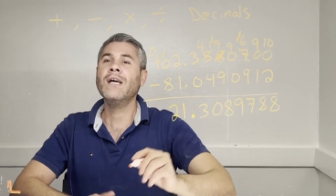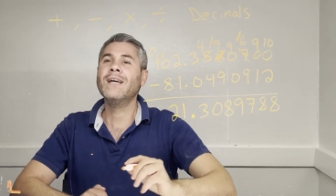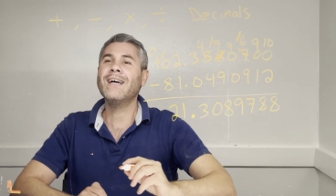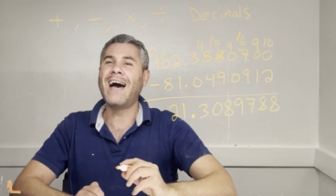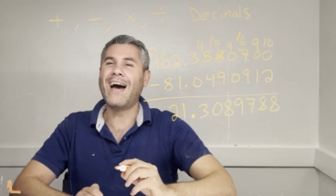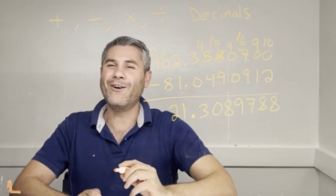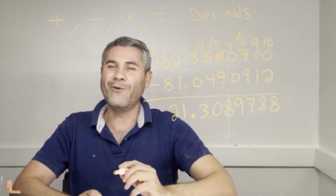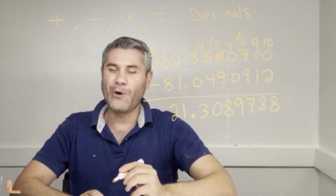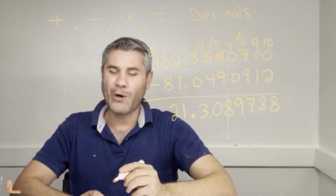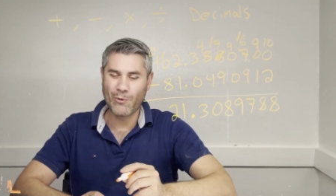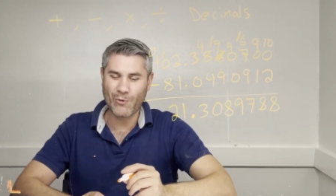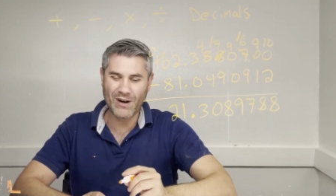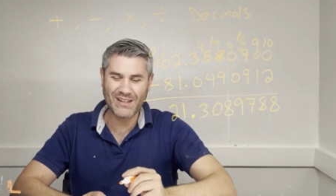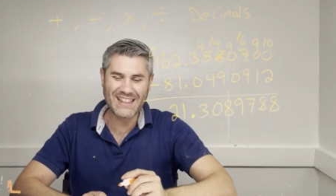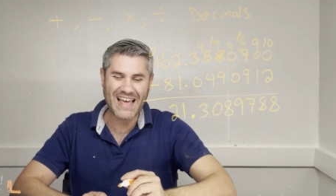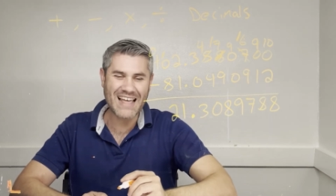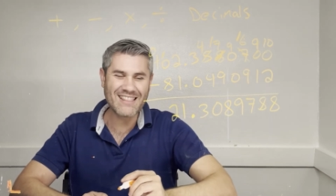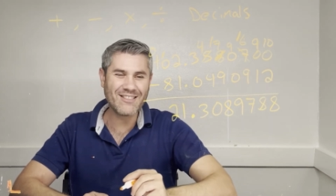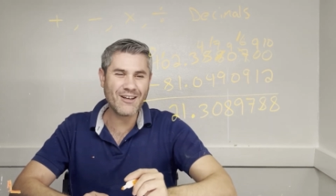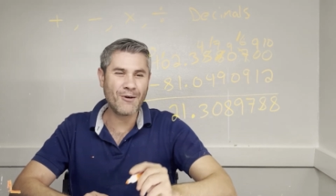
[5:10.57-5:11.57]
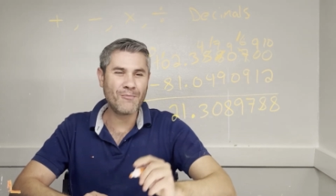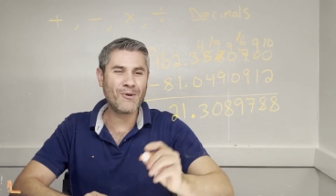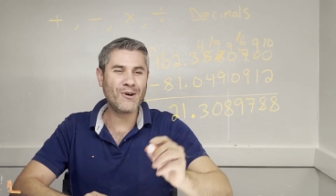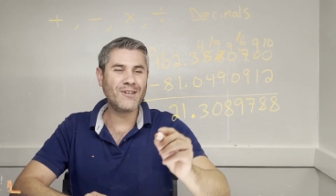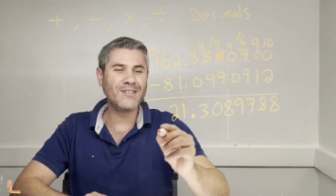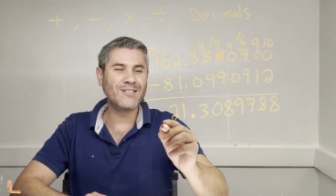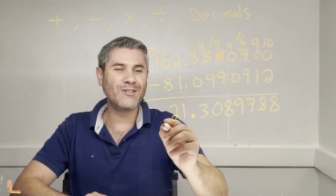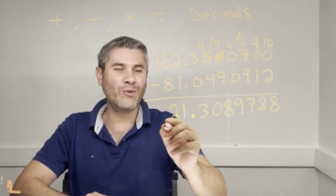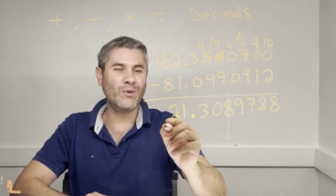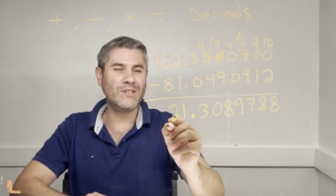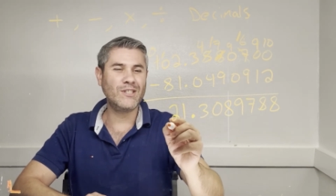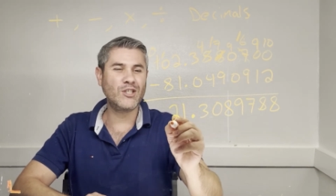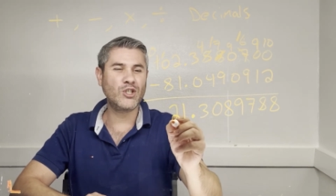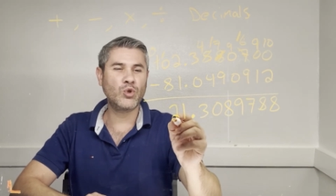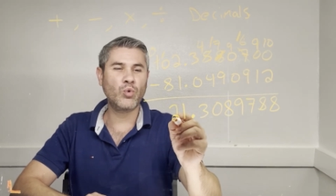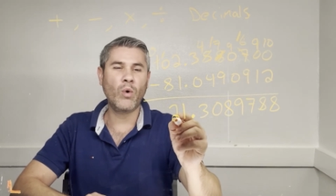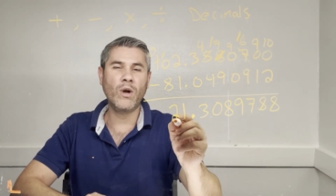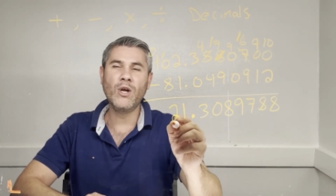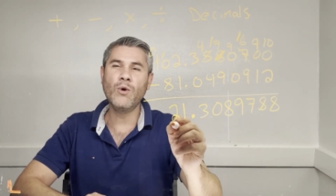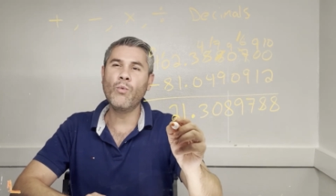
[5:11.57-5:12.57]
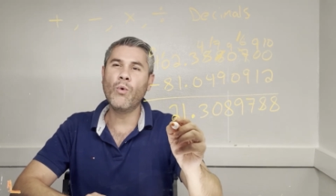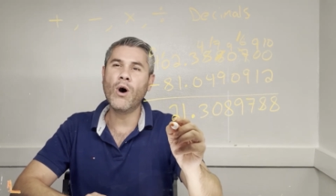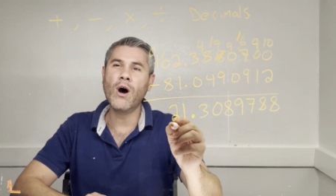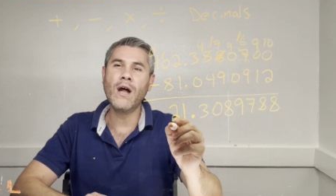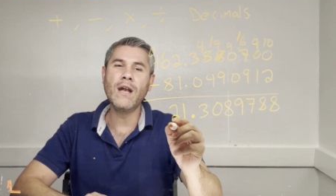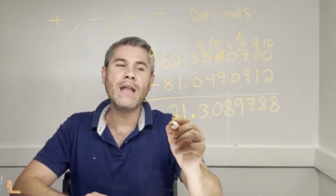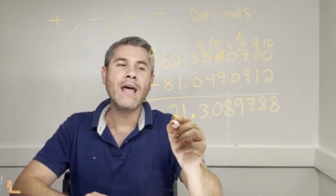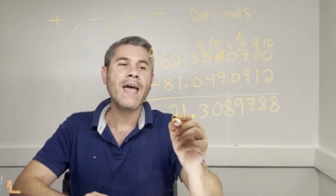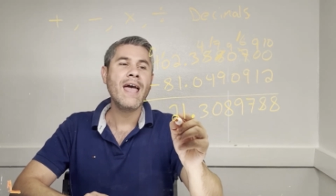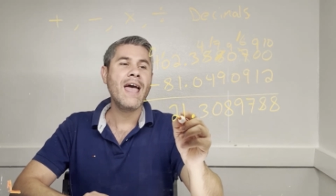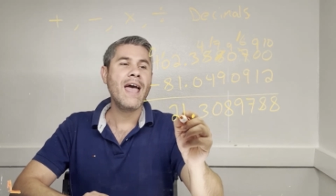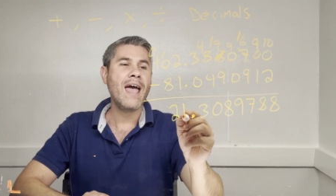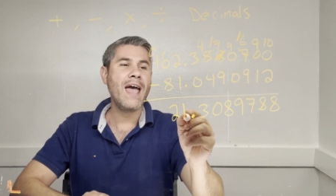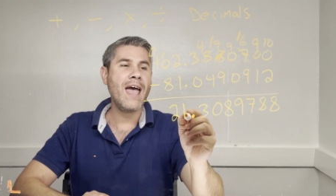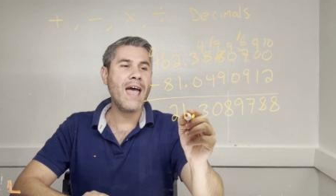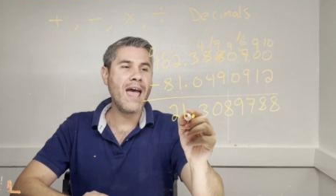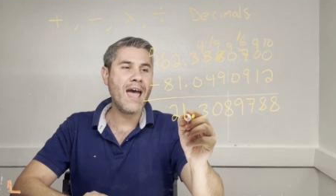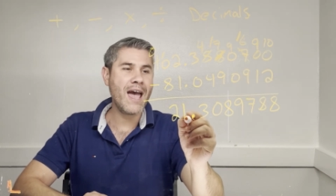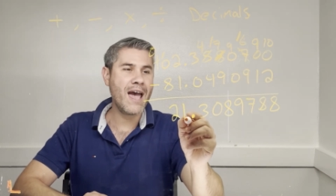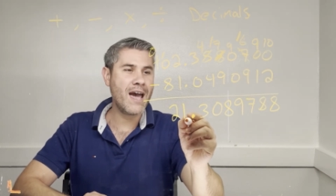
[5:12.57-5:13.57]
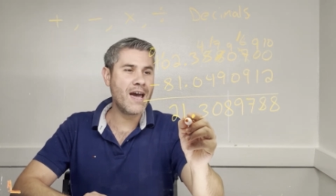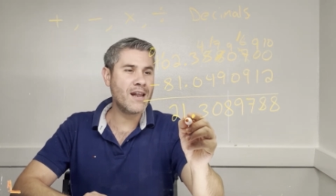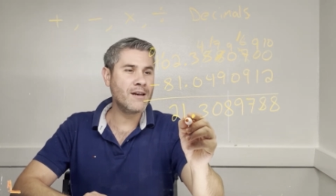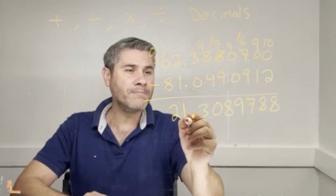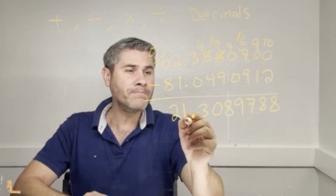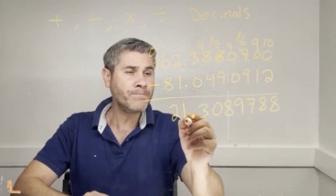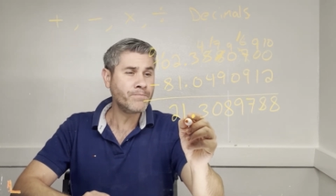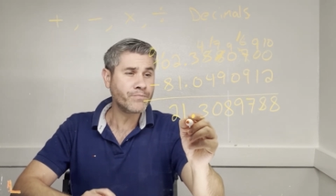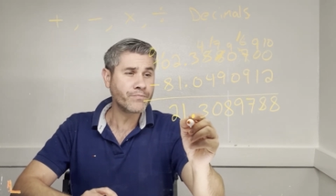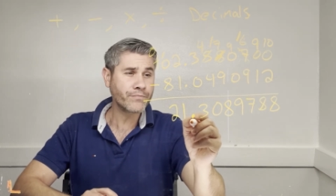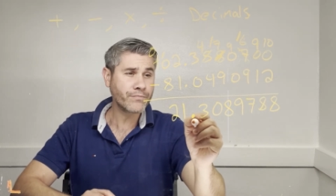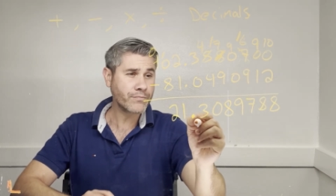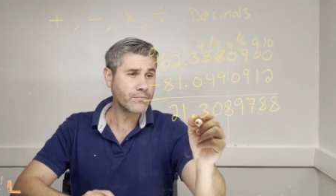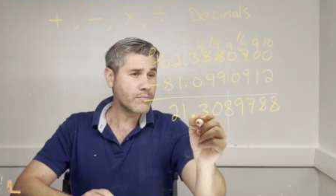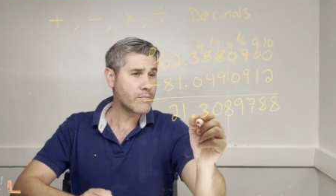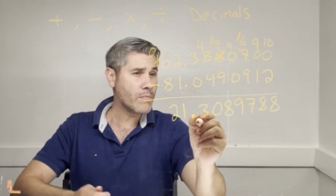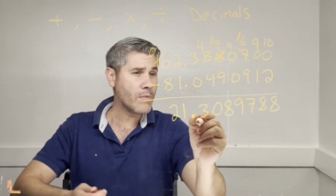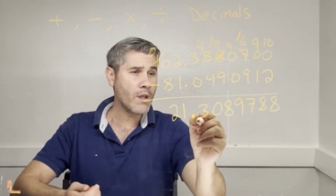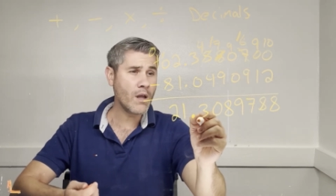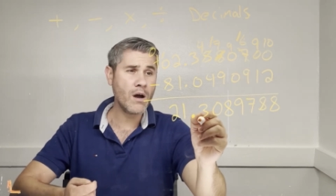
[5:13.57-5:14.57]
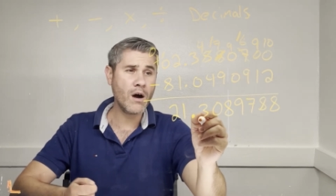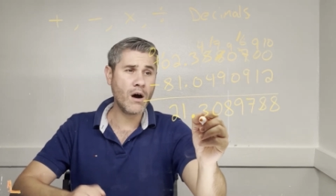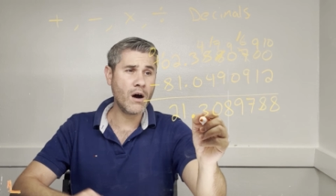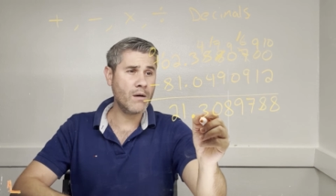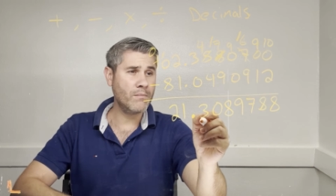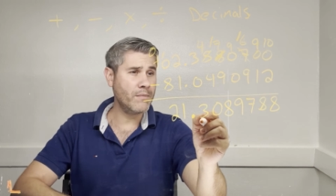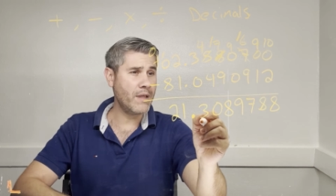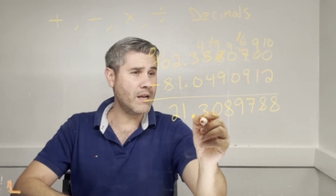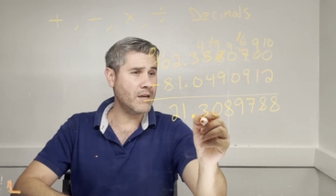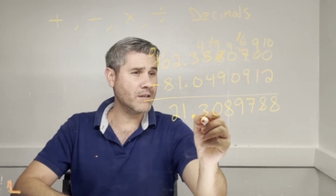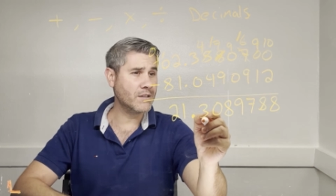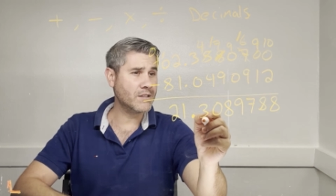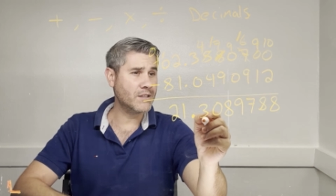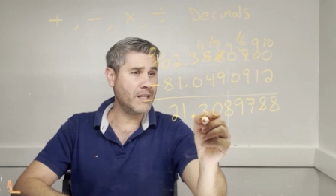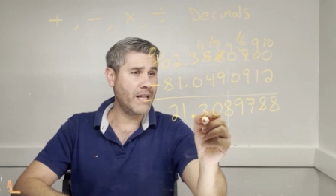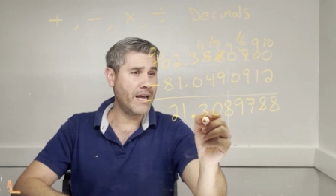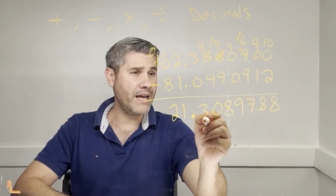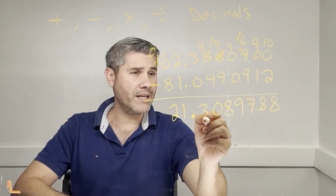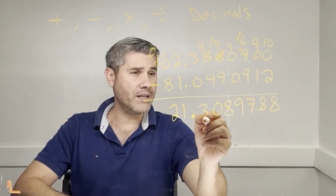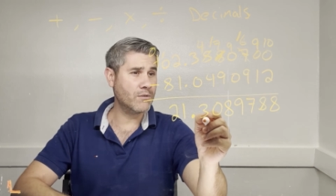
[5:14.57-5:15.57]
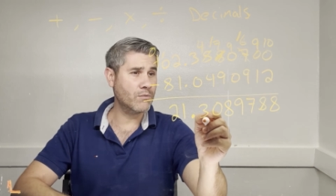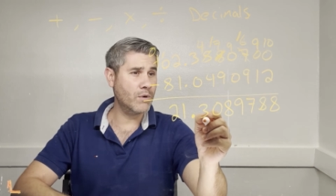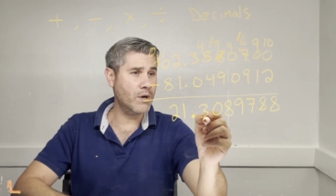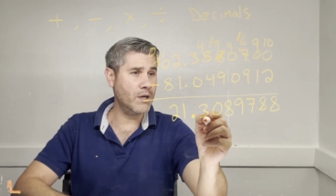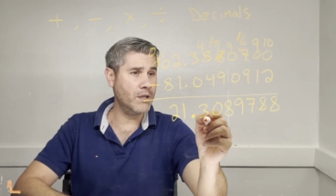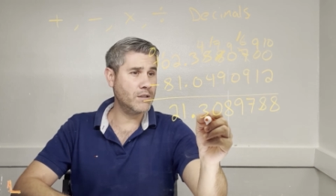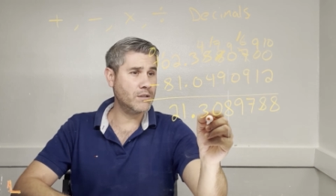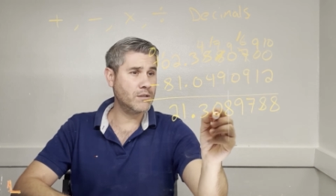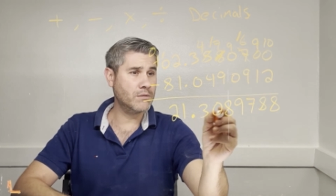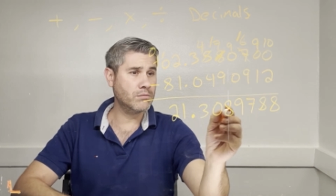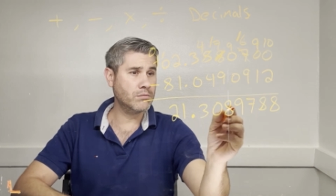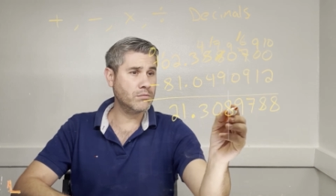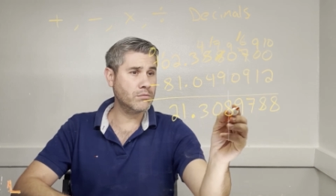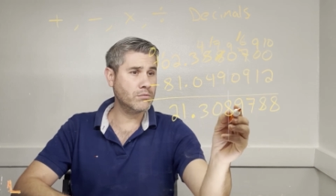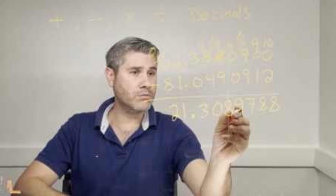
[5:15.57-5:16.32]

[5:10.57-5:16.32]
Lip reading: How do we read that number? So it's 21, and that looks like what?